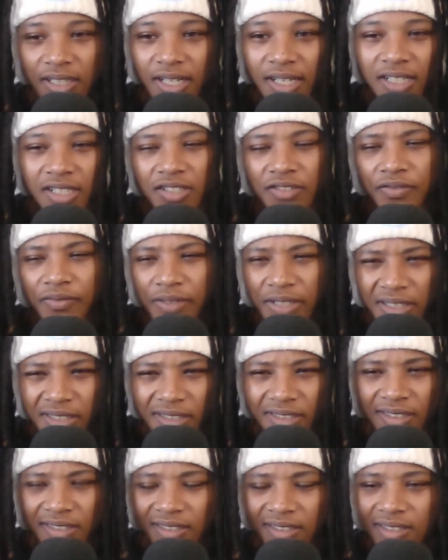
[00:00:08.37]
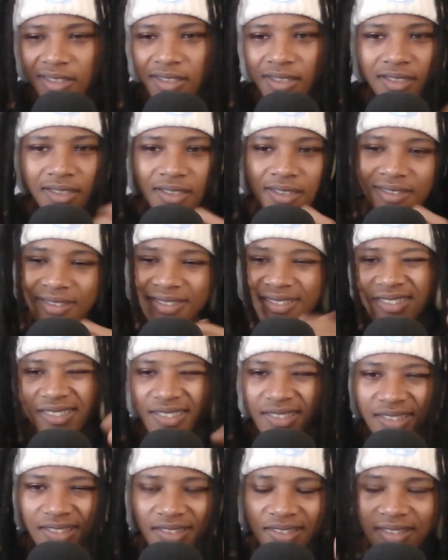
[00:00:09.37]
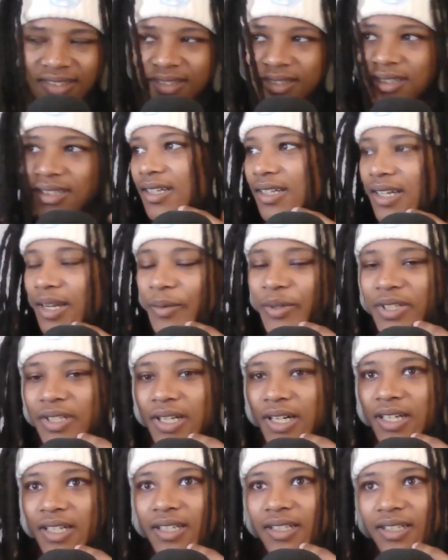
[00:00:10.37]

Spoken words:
His villains, he got